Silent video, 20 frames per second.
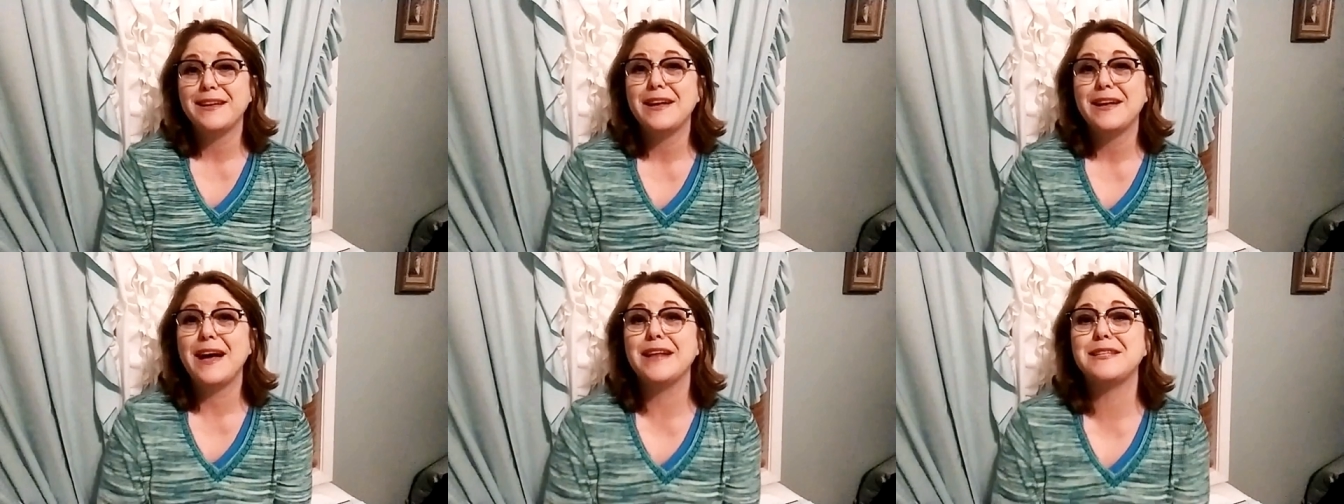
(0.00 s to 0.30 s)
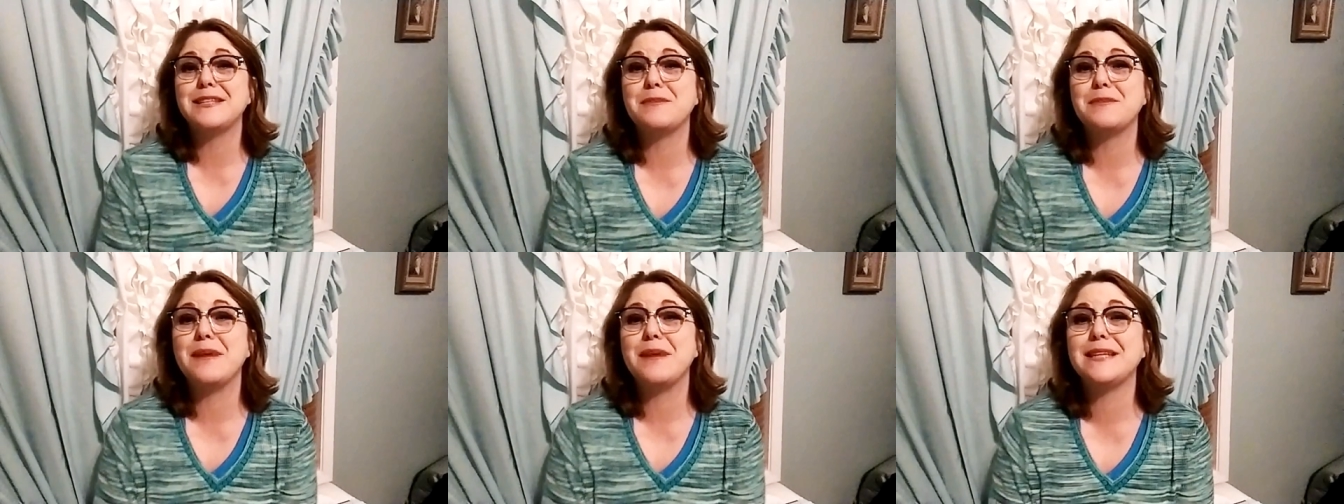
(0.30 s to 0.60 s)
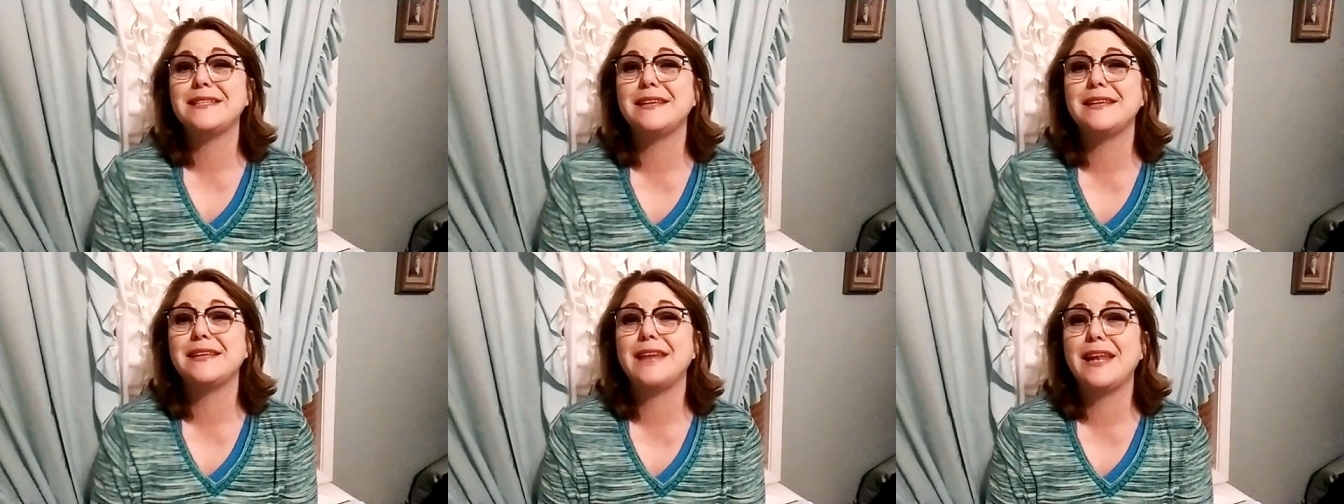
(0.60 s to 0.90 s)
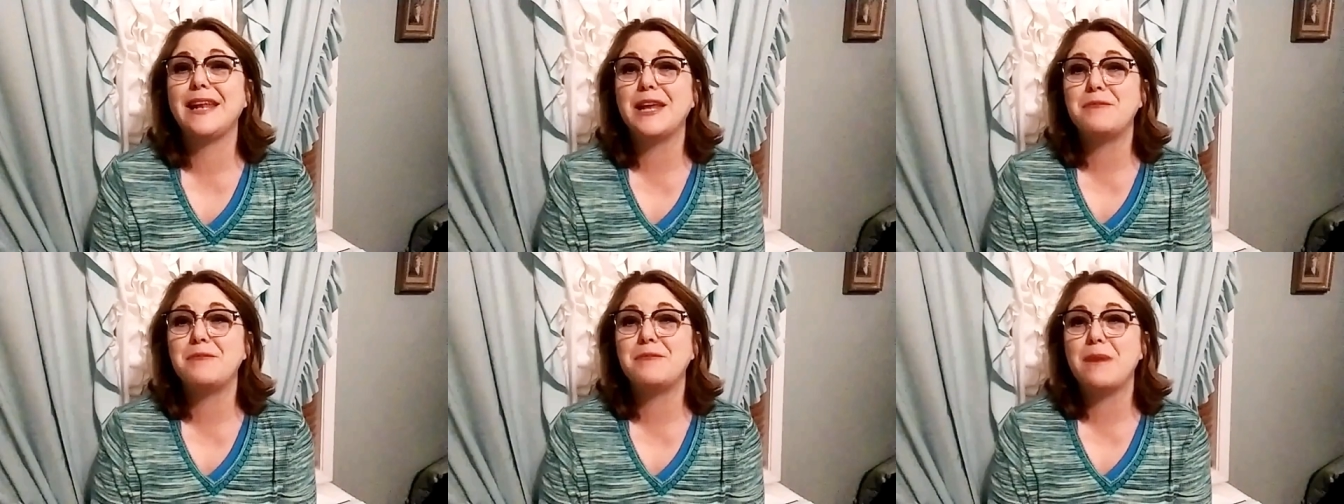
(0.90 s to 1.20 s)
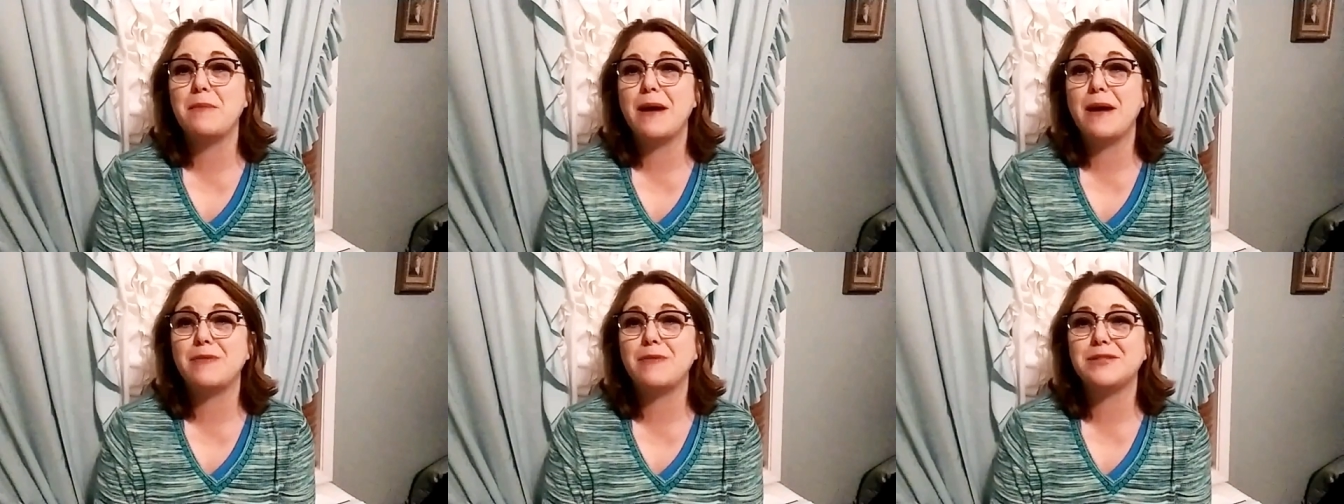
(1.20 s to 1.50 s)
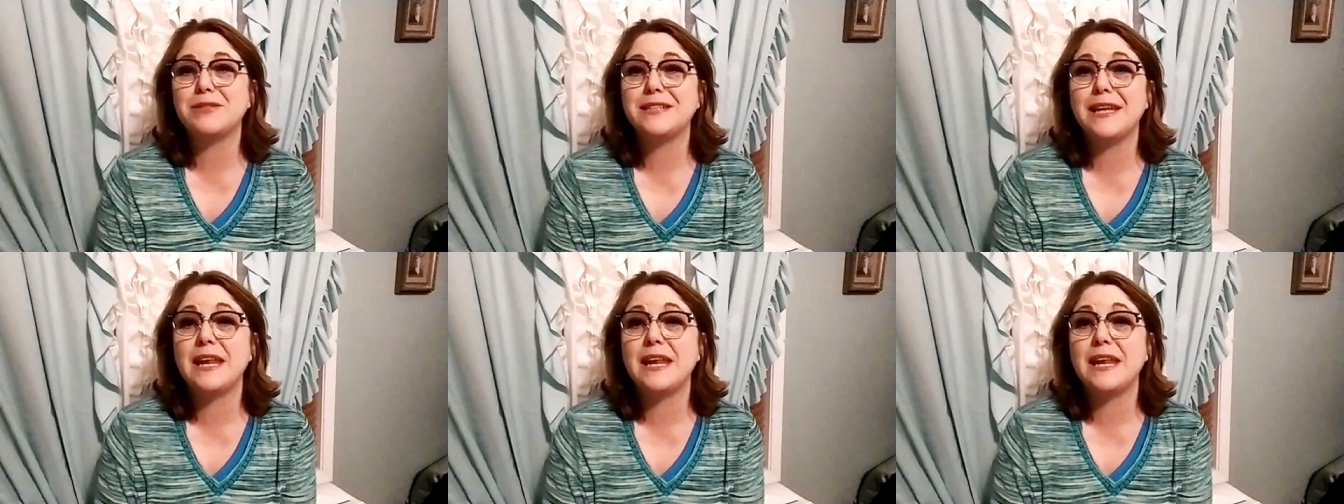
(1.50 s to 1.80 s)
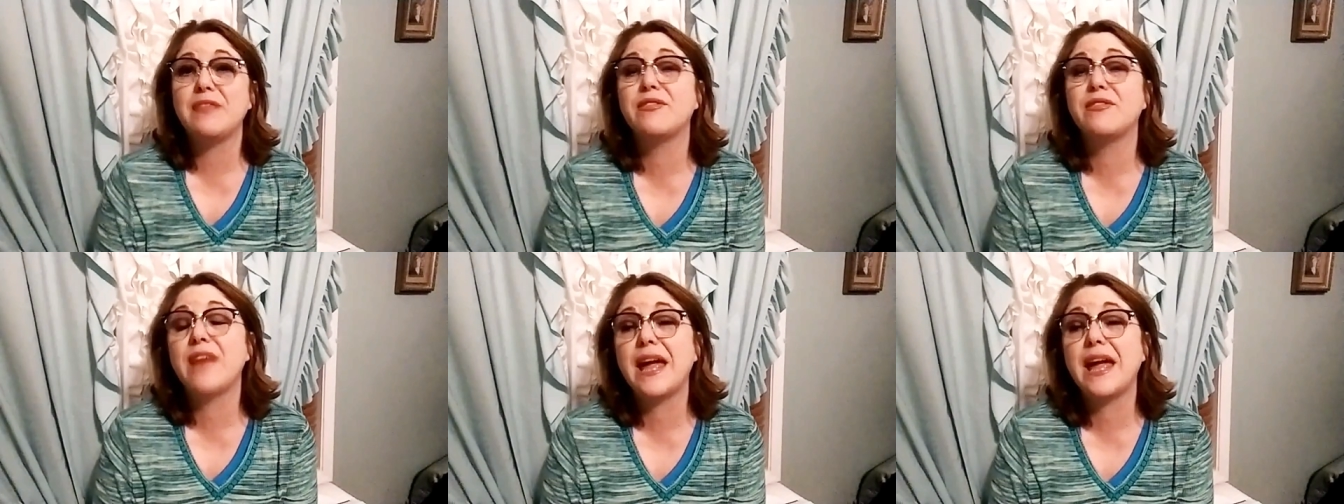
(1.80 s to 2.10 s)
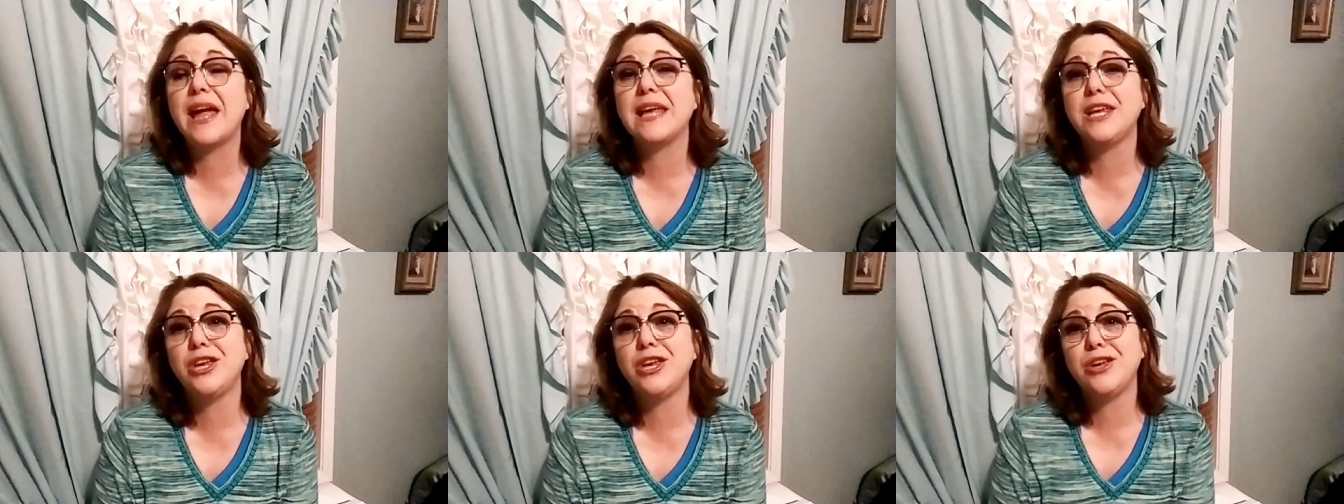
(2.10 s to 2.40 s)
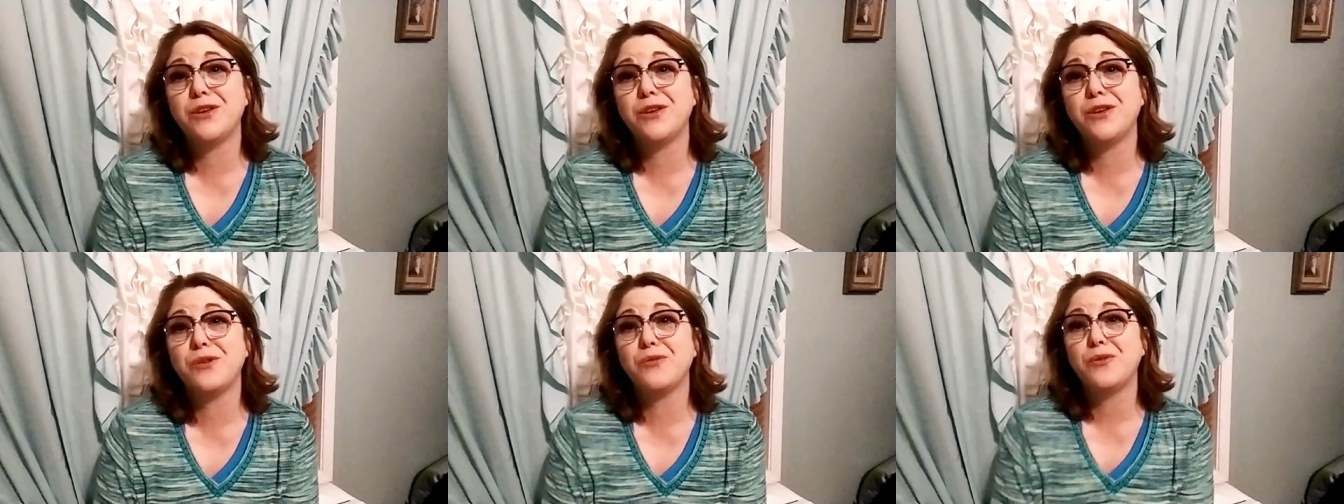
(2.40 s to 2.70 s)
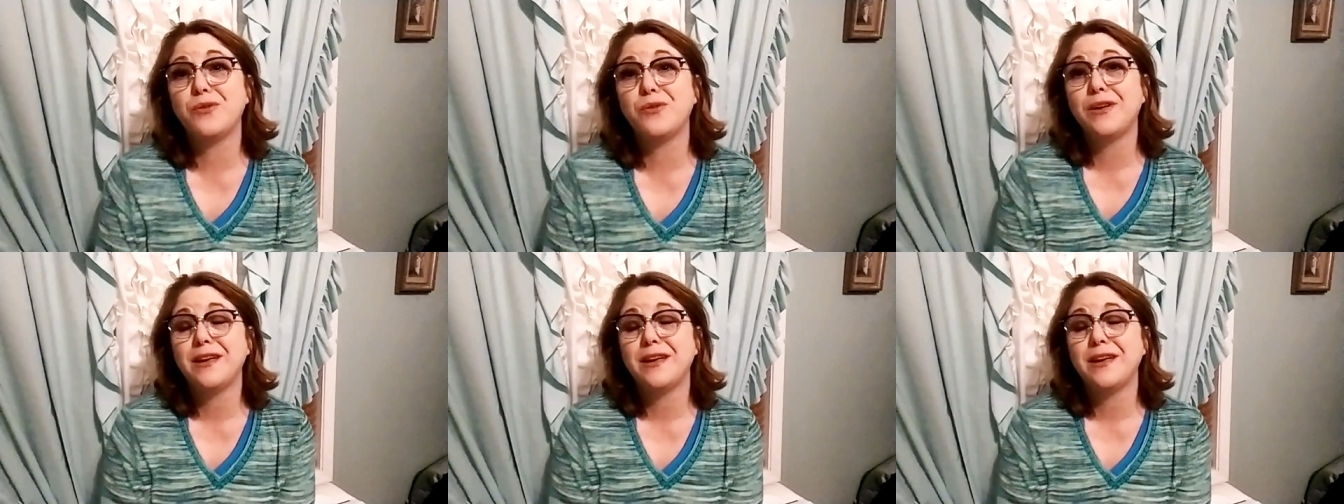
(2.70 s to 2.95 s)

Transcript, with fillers: Somebody said they love my Bible study. Thank you.